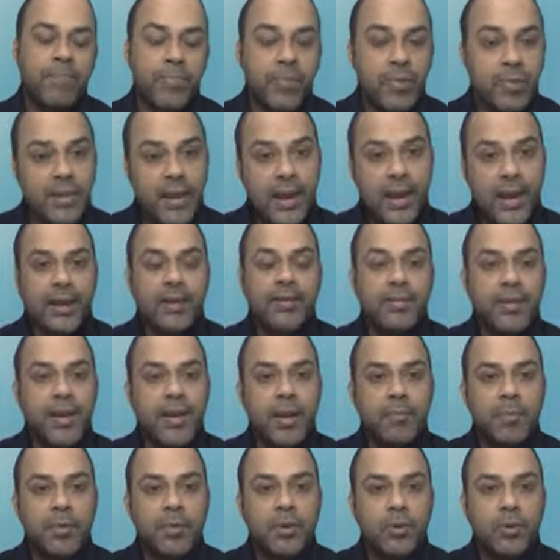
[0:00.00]
They can set
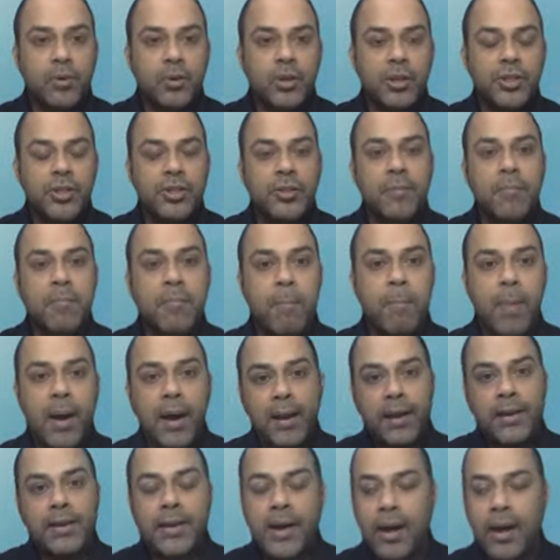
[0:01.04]
up a coalition,
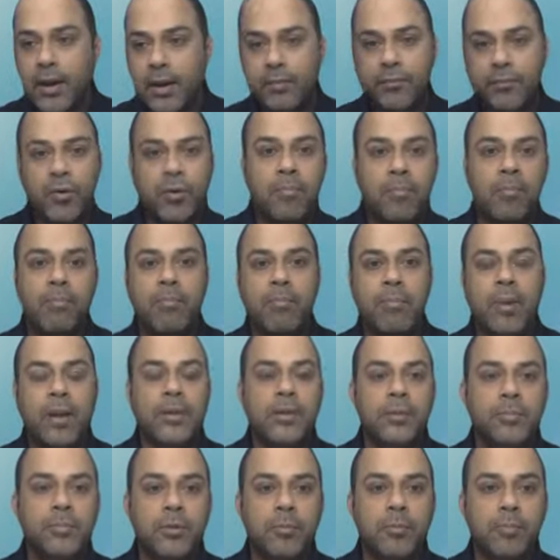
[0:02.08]
buy data from
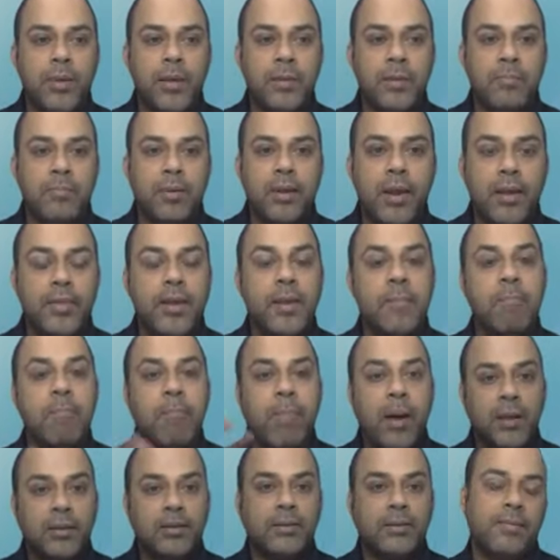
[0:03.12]
multiple people, and then
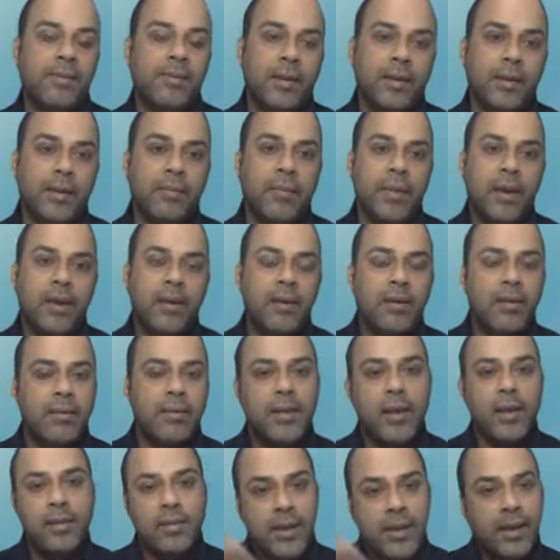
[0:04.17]
bulk sell it.
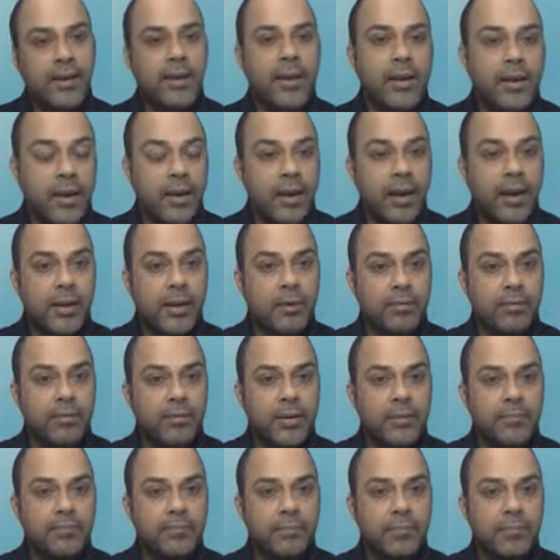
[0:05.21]
Then they take a cut of
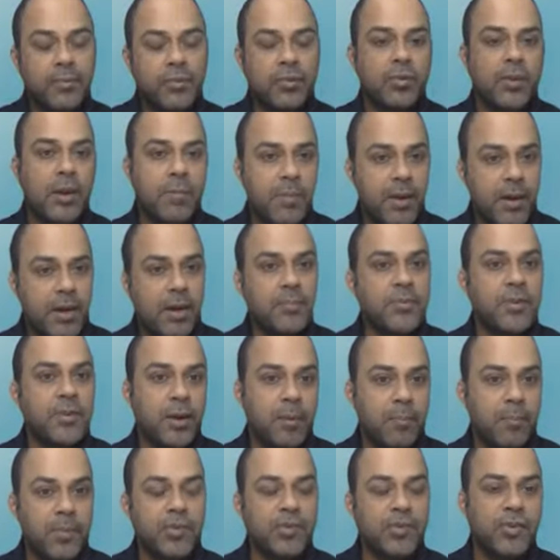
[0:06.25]
it, so that becomes like a
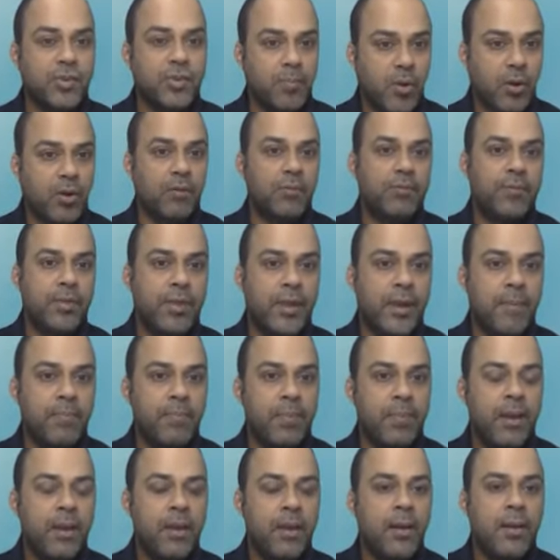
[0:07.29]
business model for them.
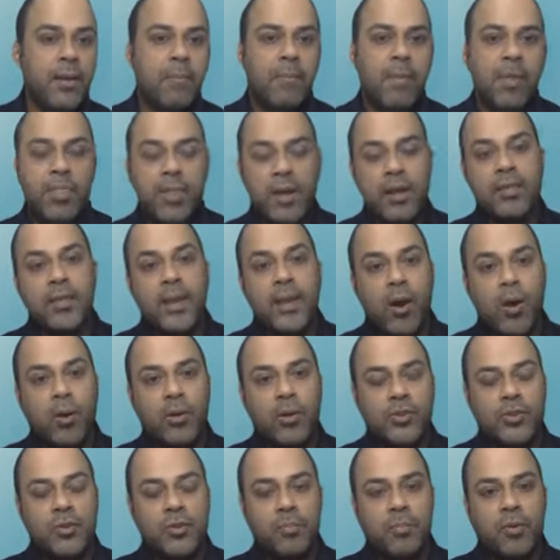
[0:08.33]
But then they
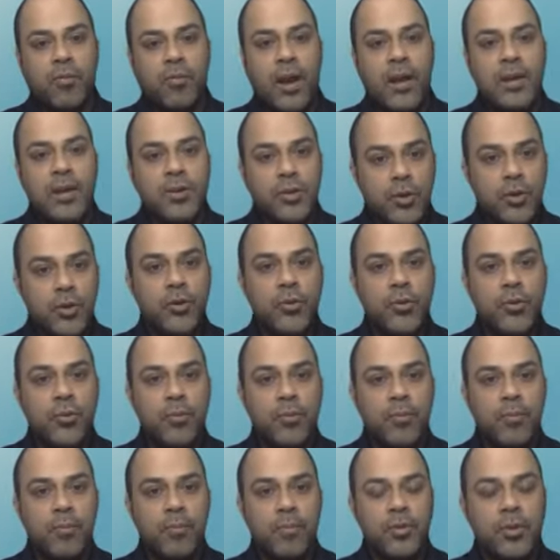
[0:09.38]
also provide you
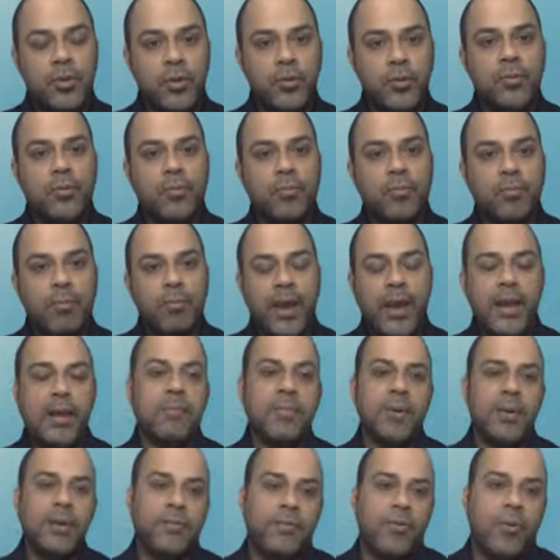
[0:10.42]
due
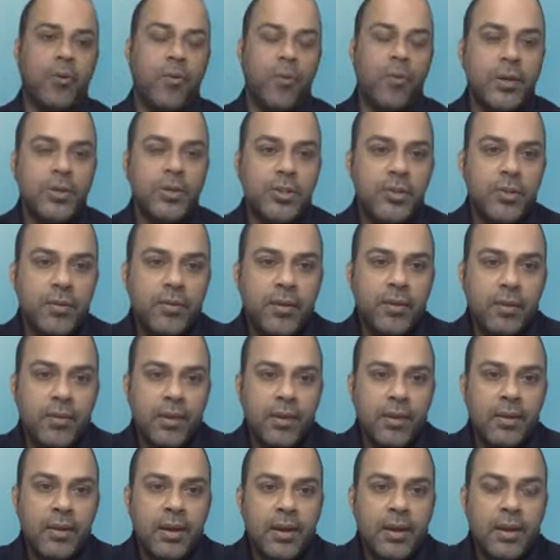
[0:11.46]
payment for what you're given.
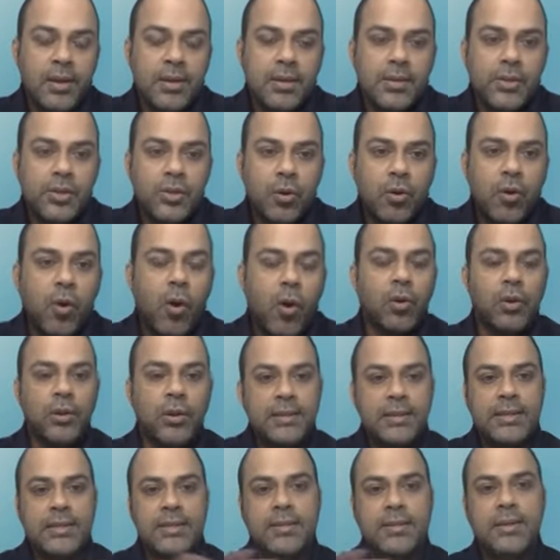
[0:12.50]
So all of
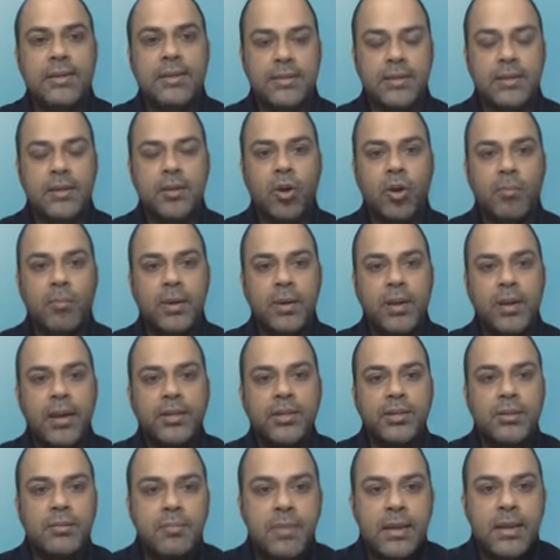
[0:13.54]
these things in
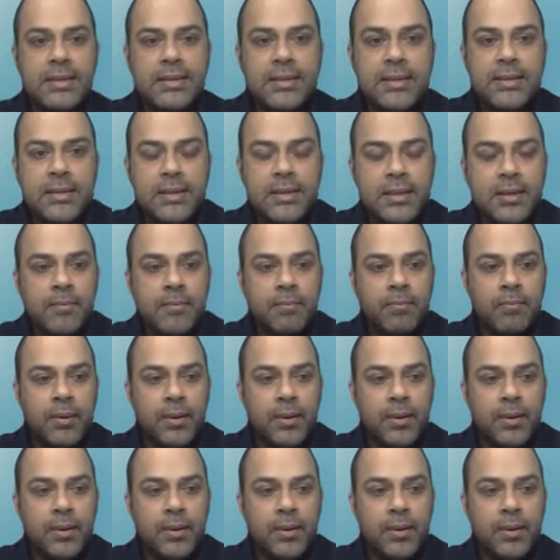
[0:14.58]
combination makes Itheum